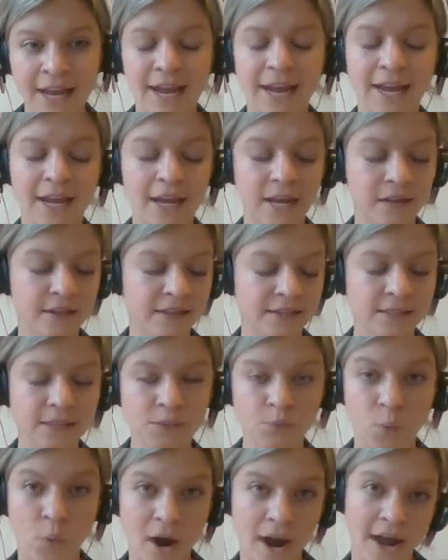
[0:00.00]
and this
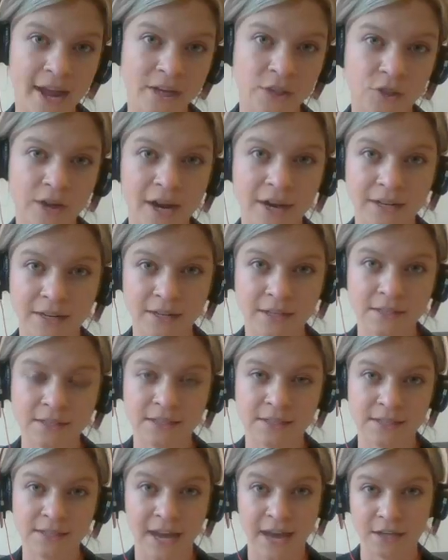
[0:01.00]
is why dry yeast
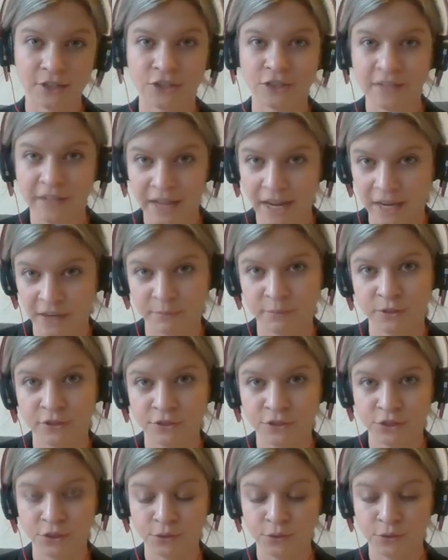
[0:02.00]
is actually
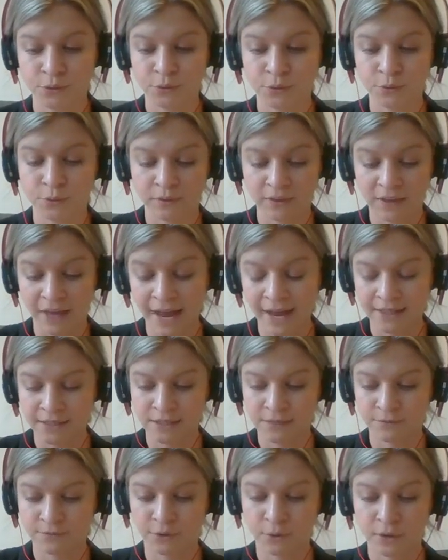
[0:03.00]
able to
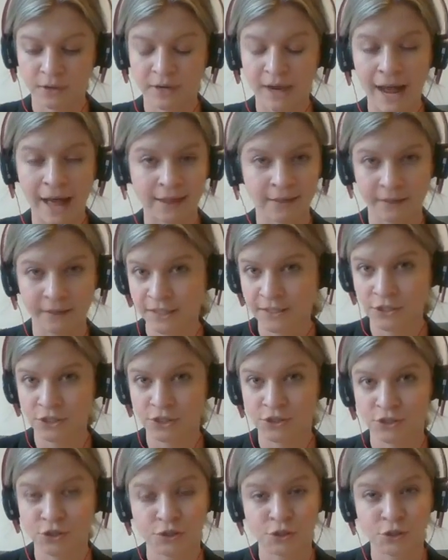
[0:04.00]
last for at
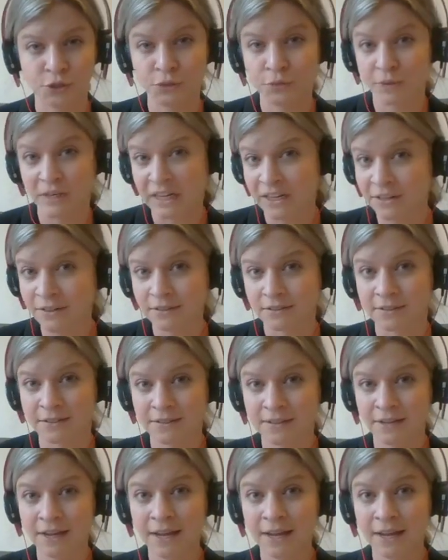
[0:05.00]
least 2 years,